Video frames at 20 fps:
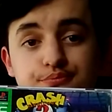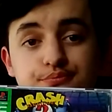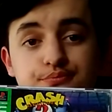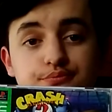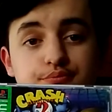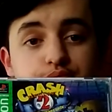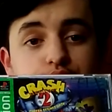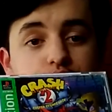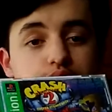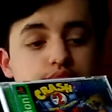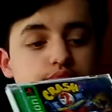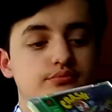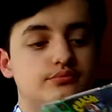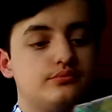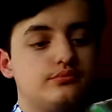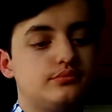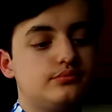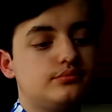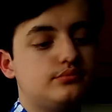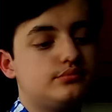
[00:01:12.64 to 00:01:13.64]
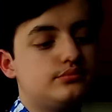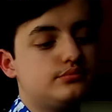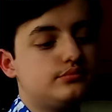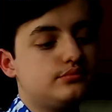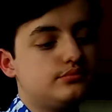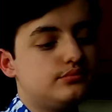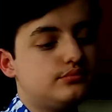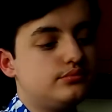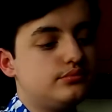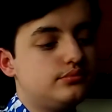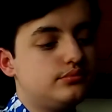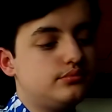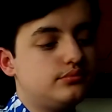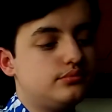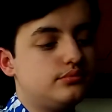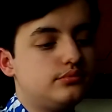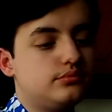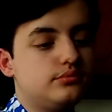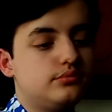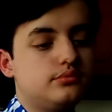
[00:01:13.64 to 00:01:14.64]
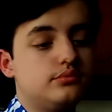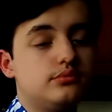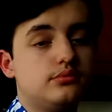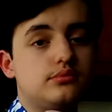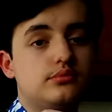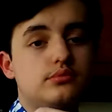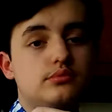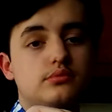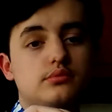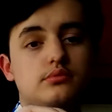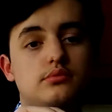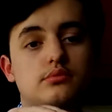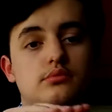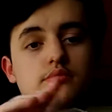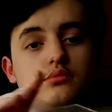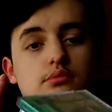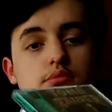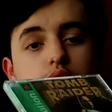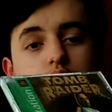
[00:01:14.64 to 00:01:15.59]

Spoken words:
[no speech]